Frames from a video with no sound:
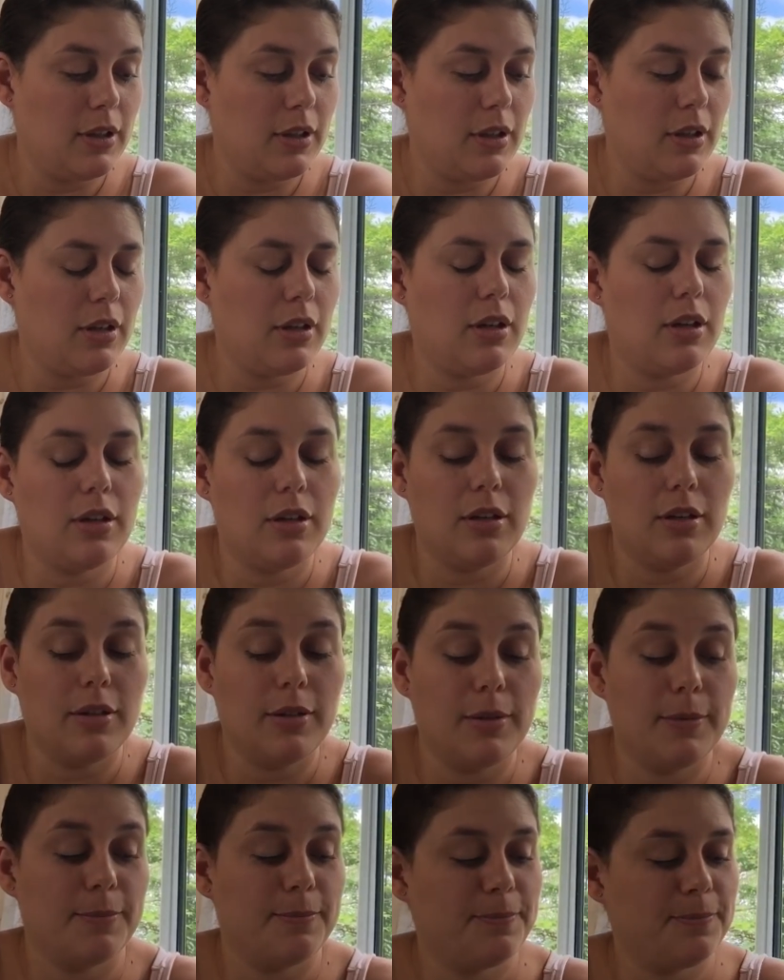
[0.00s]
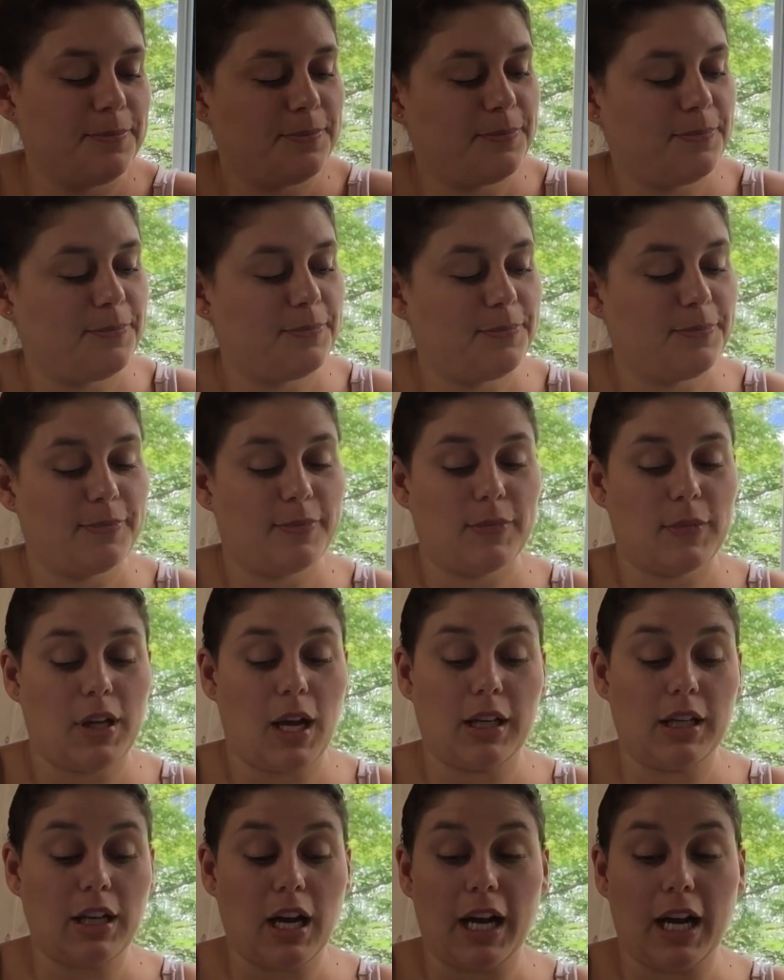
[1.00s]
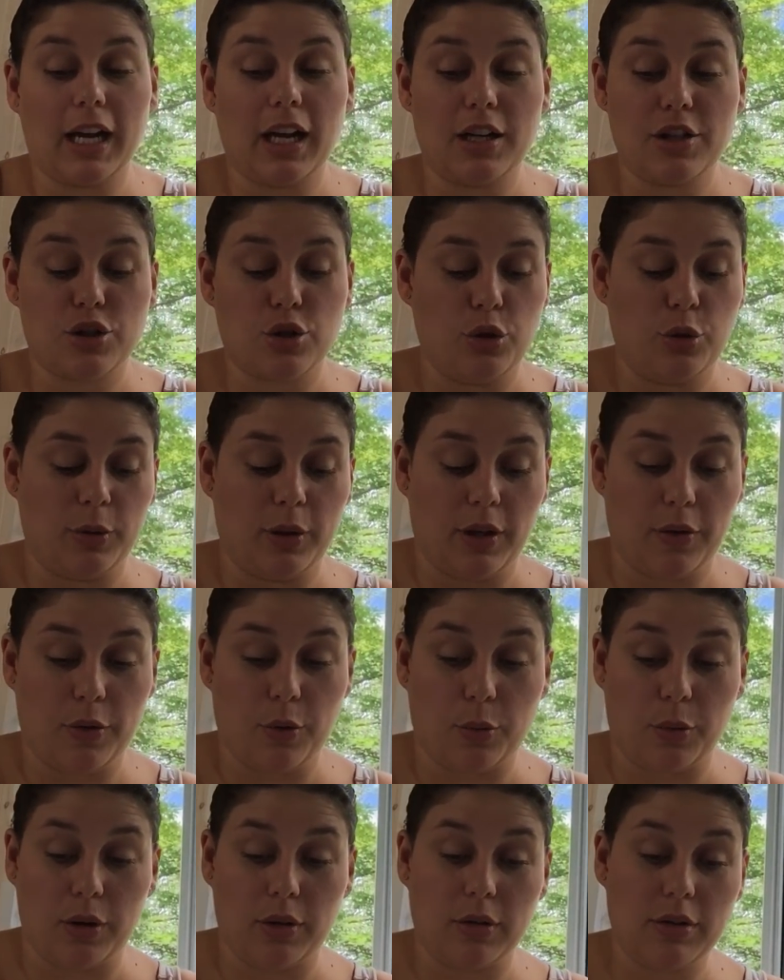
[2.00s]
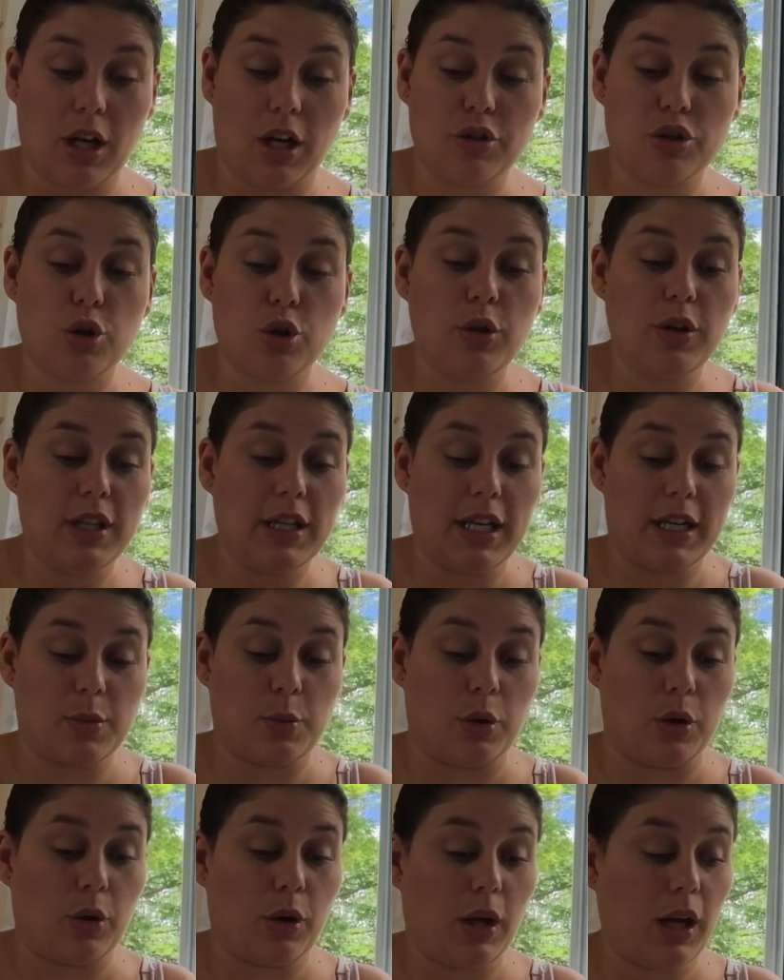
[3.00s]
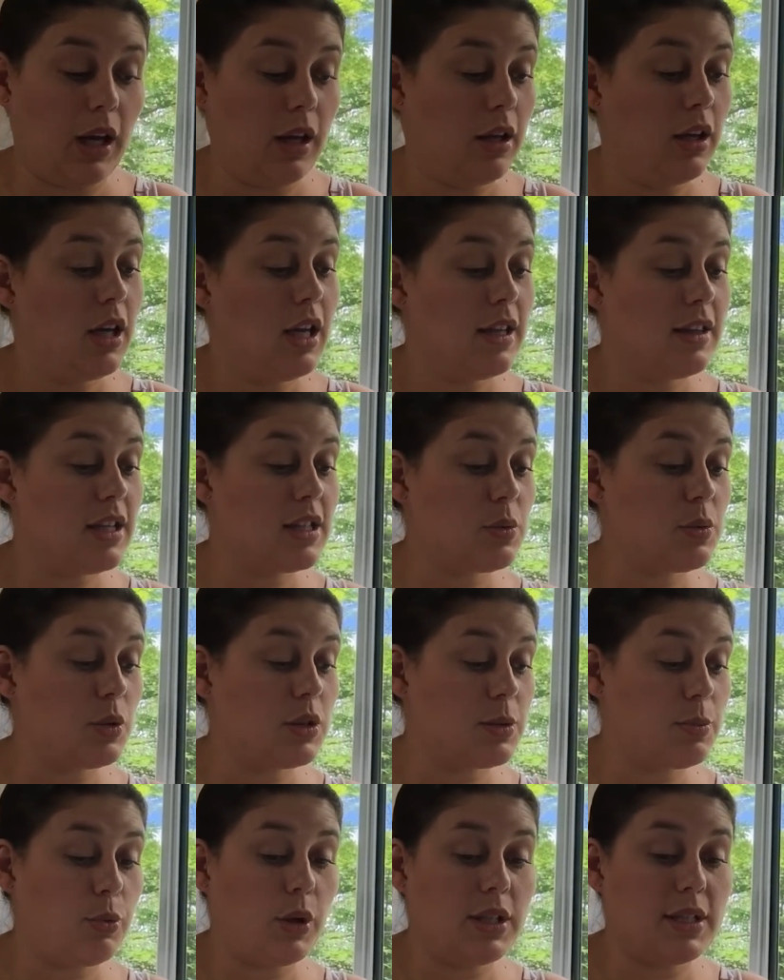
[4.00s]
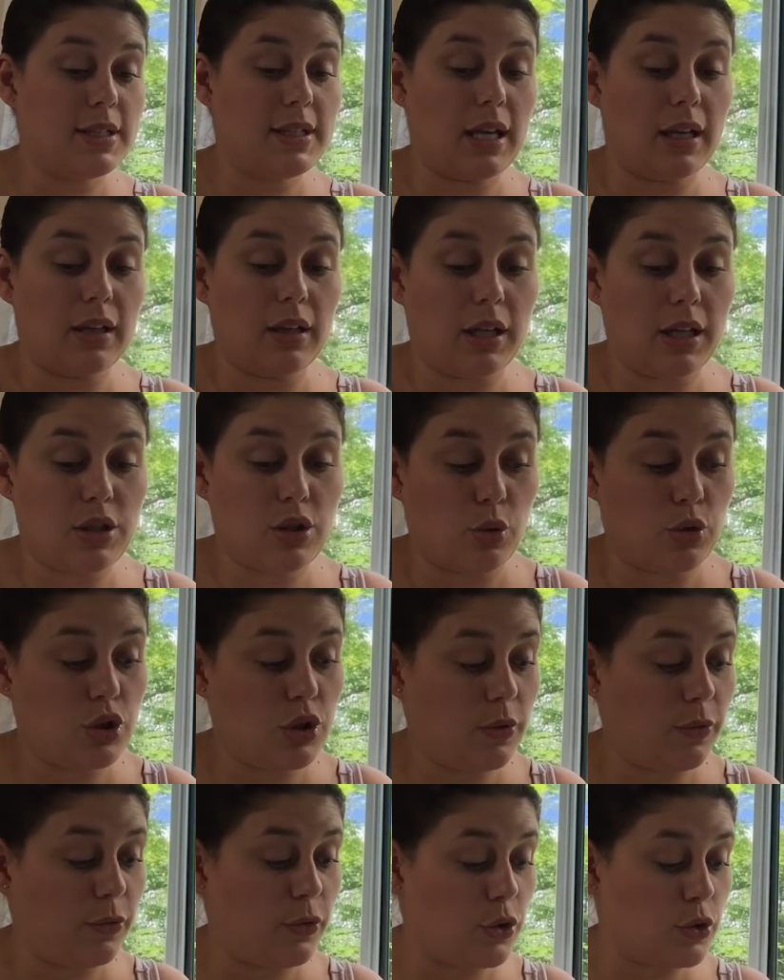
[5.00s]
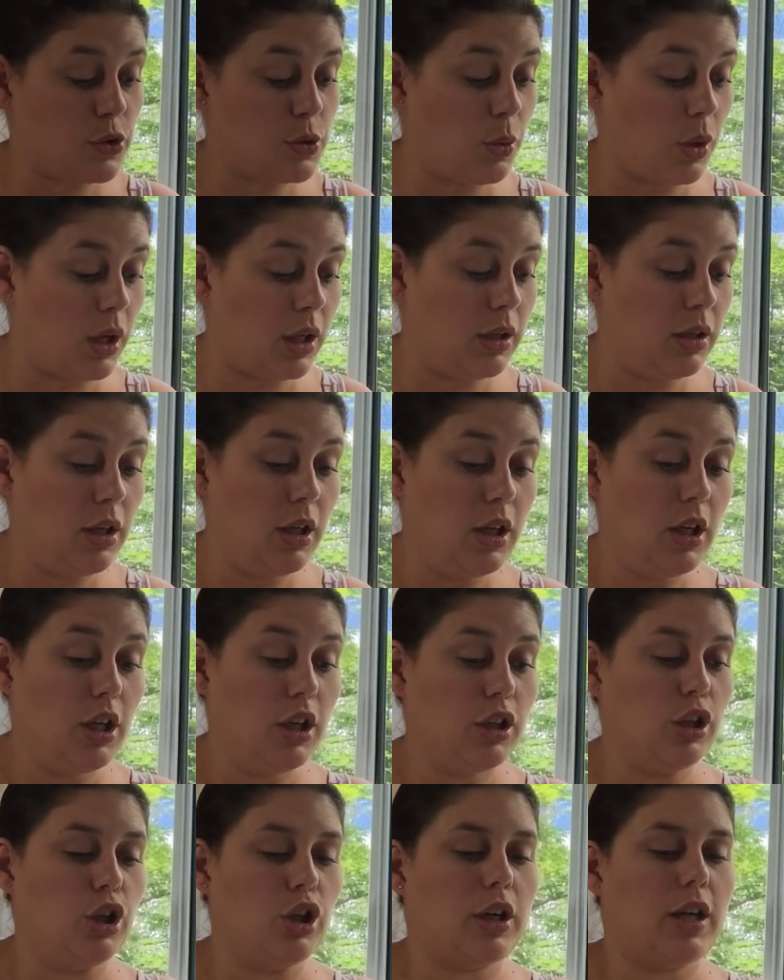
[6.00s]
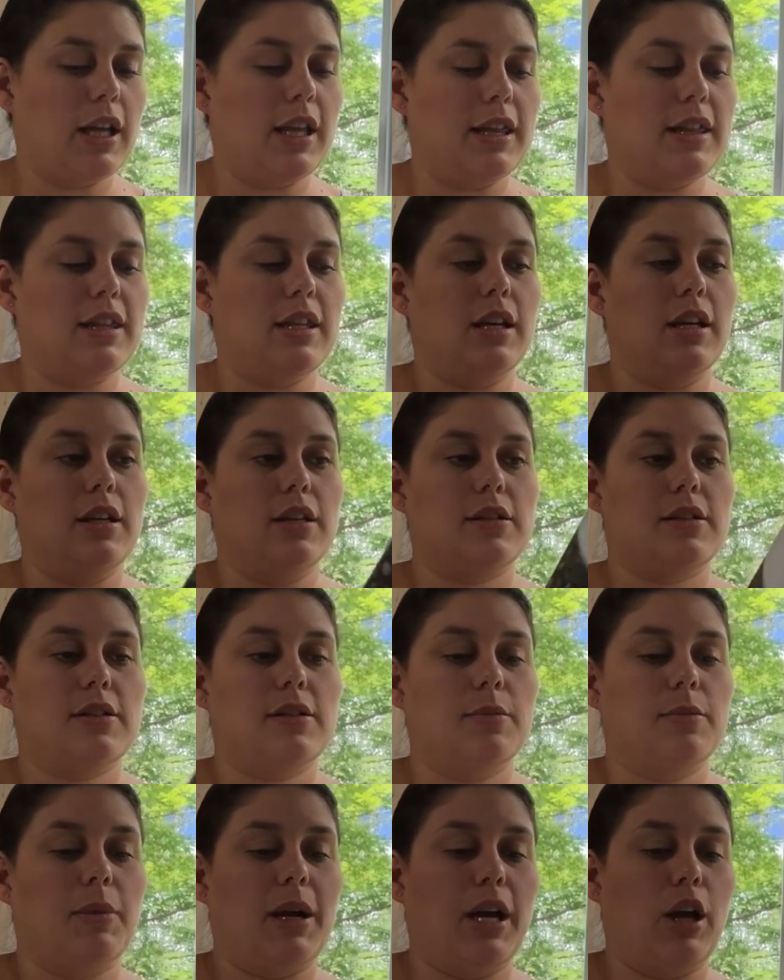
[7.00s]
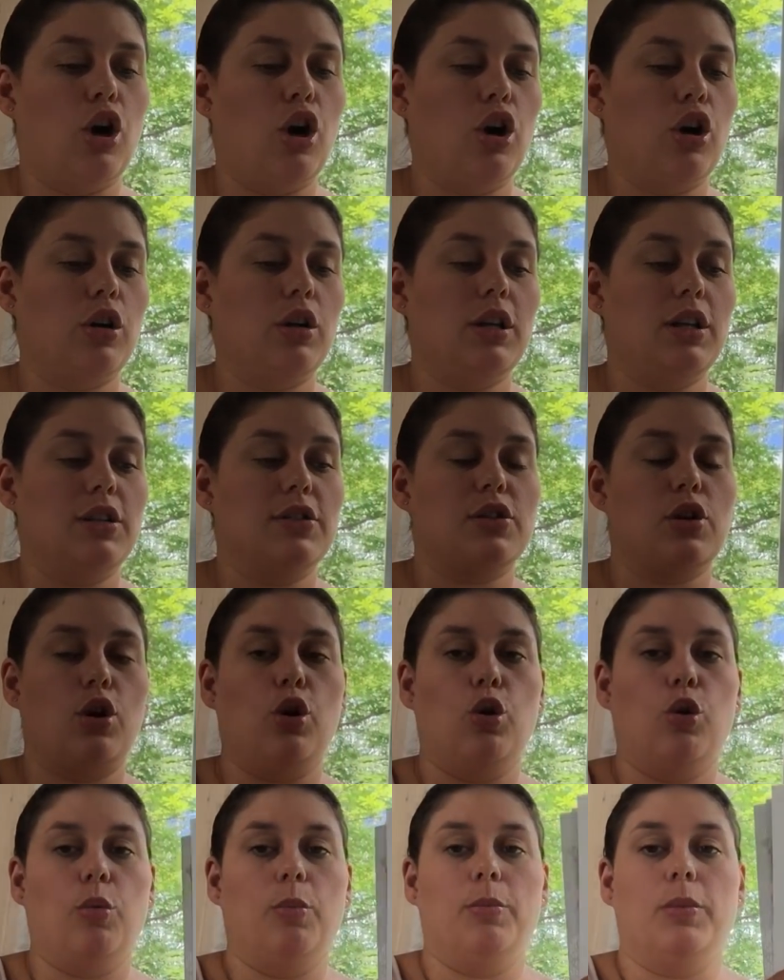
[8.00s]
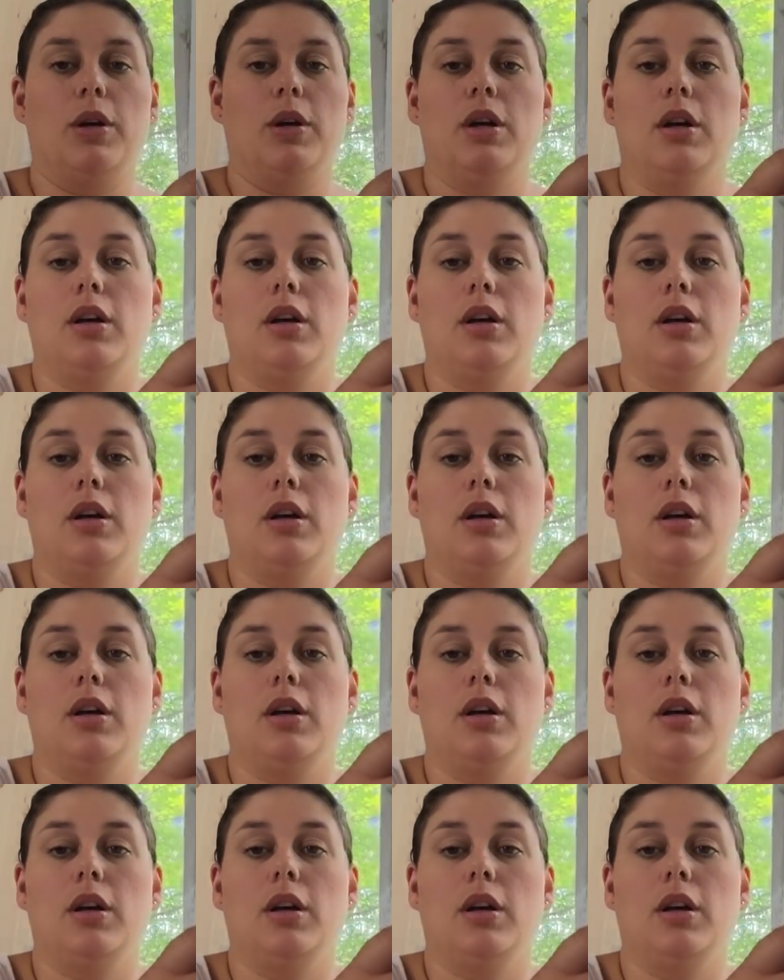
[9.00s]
Oh. I gotta show you another one. I'll show you the next one, okay? This one's Poinsettia. I showed you the first one. Look at this. My heart is home.